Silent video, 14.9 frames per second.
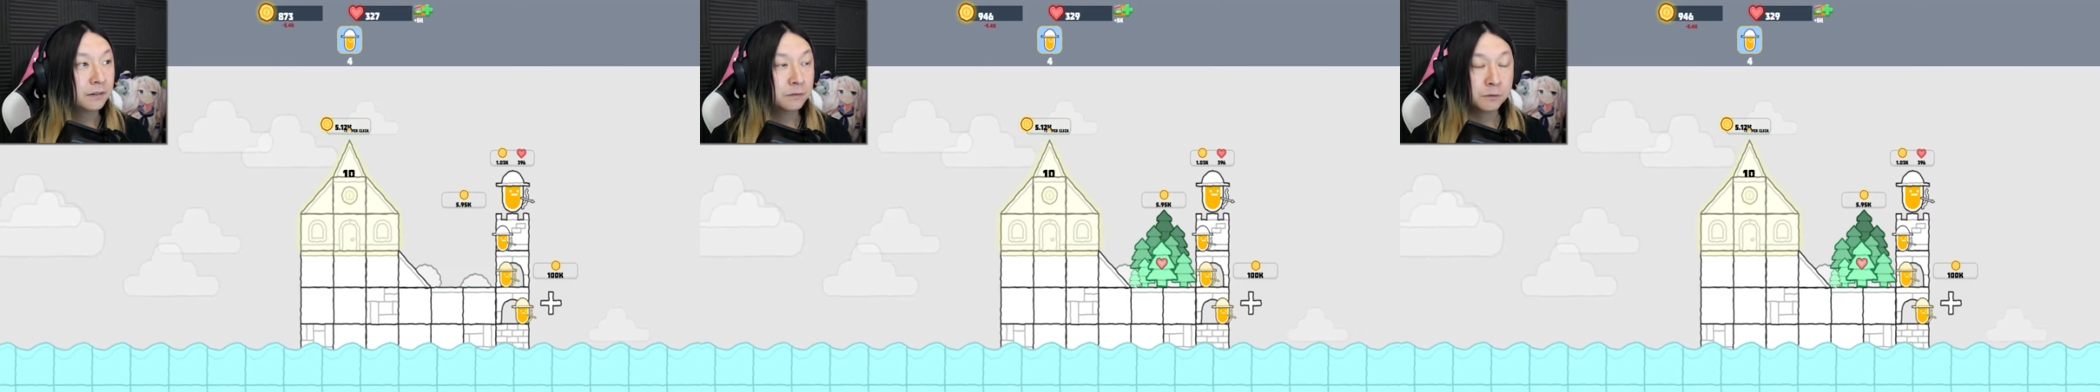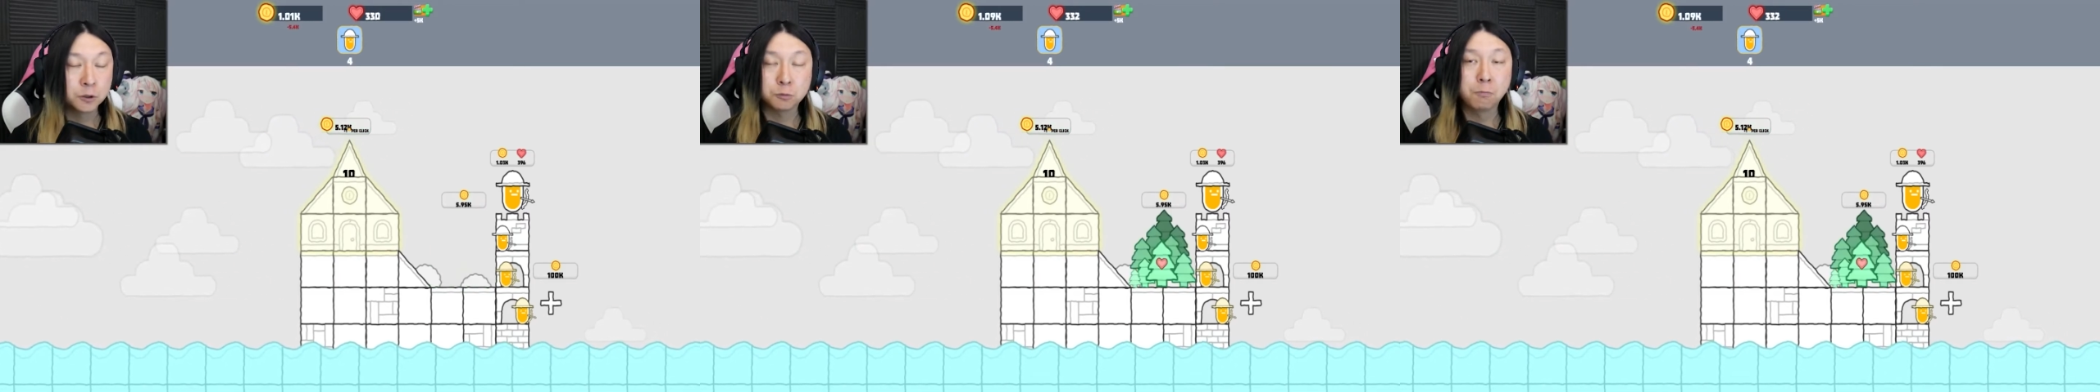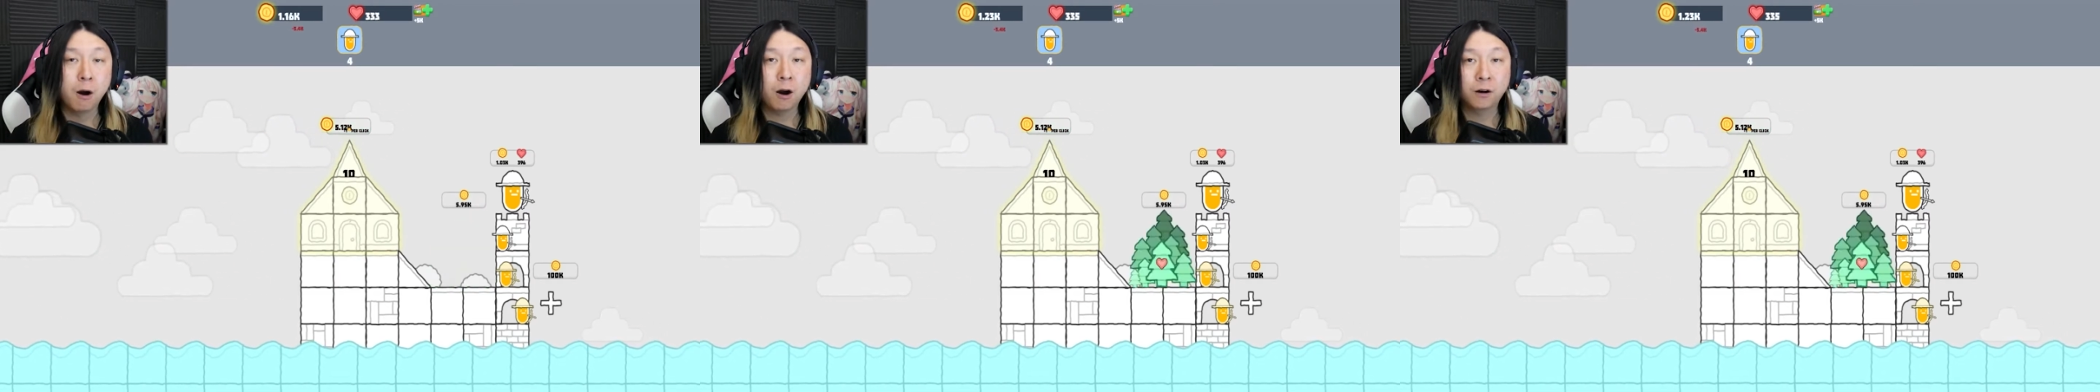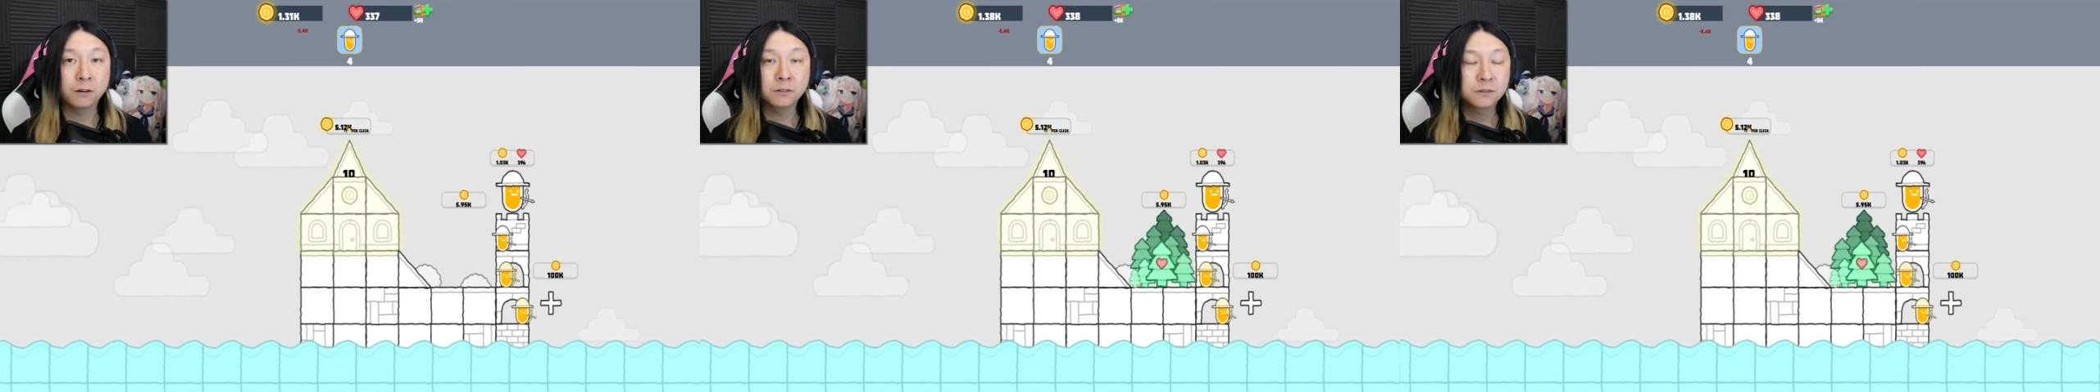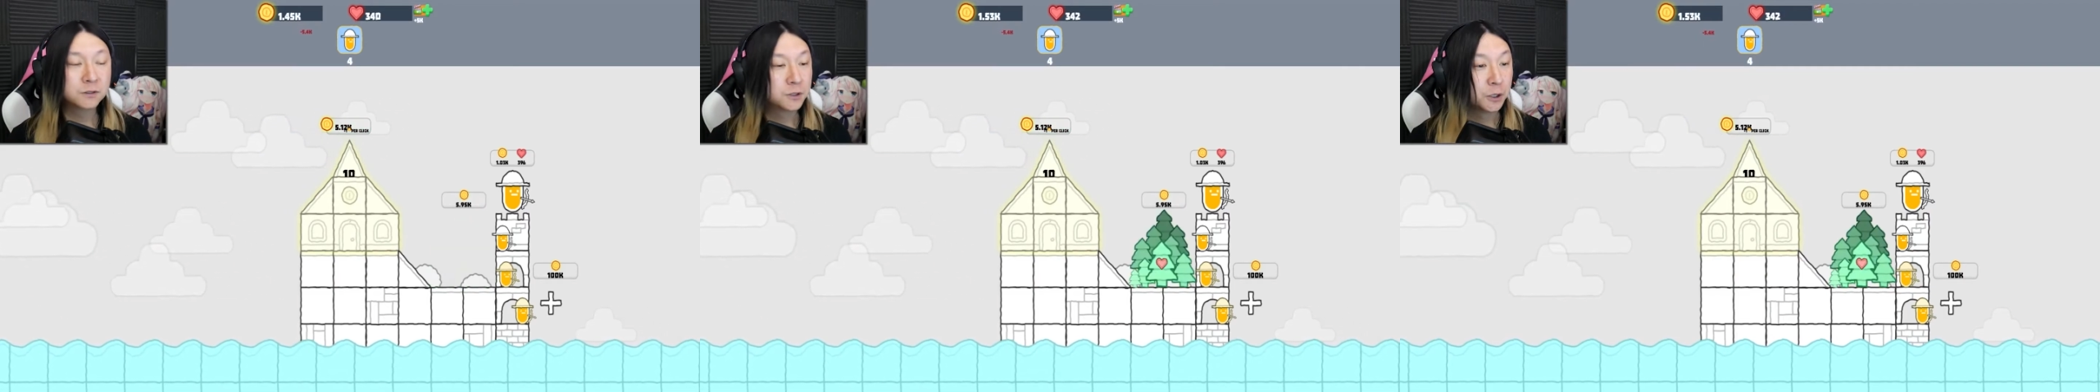
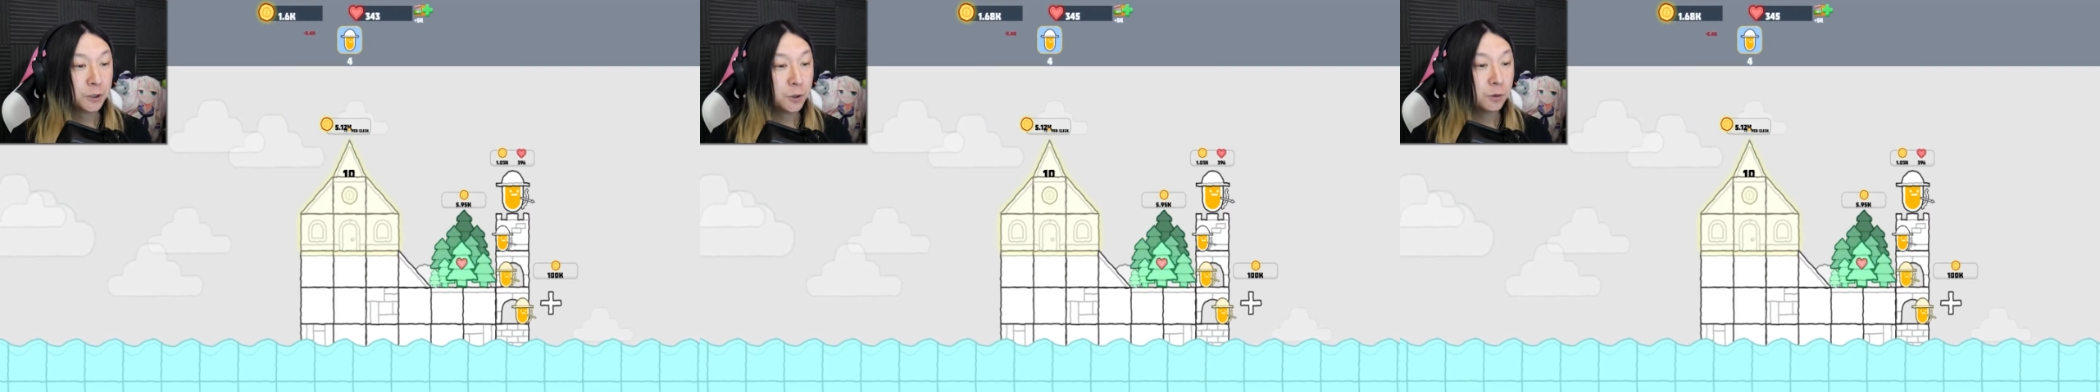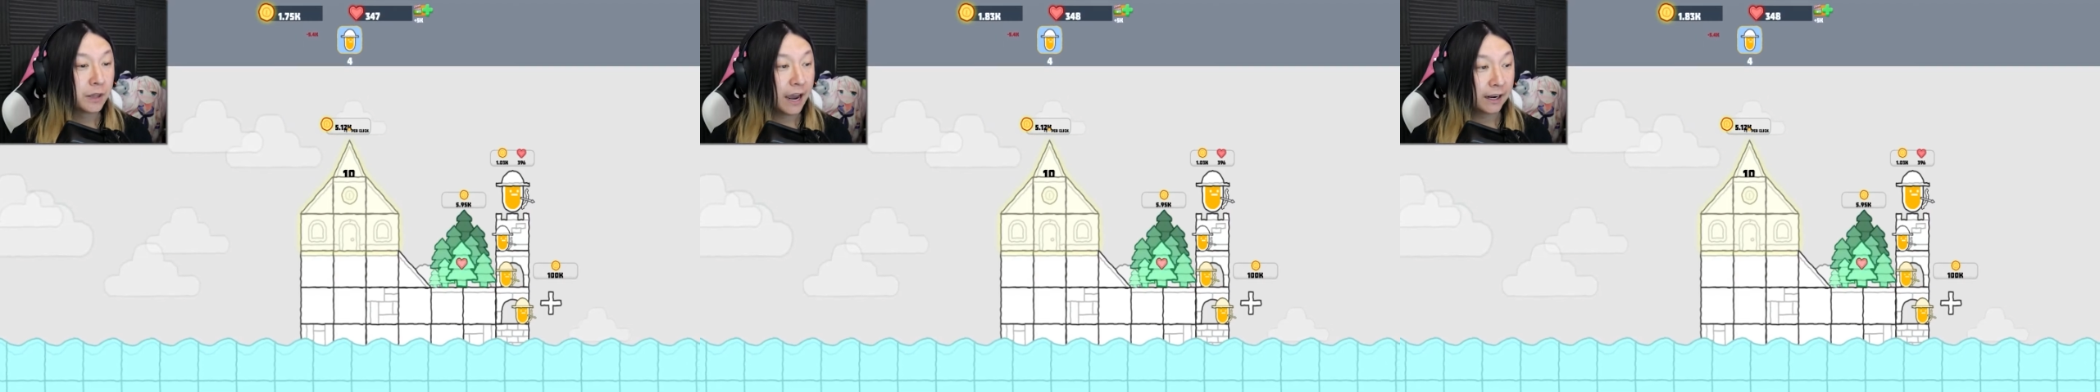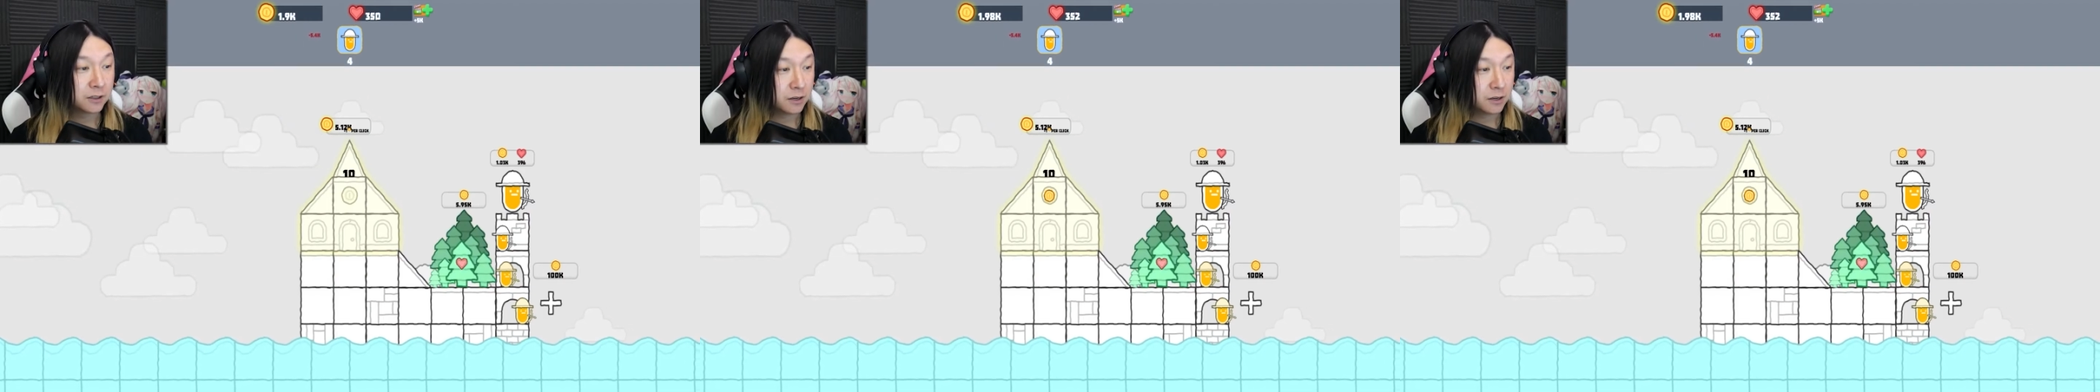smart to do that,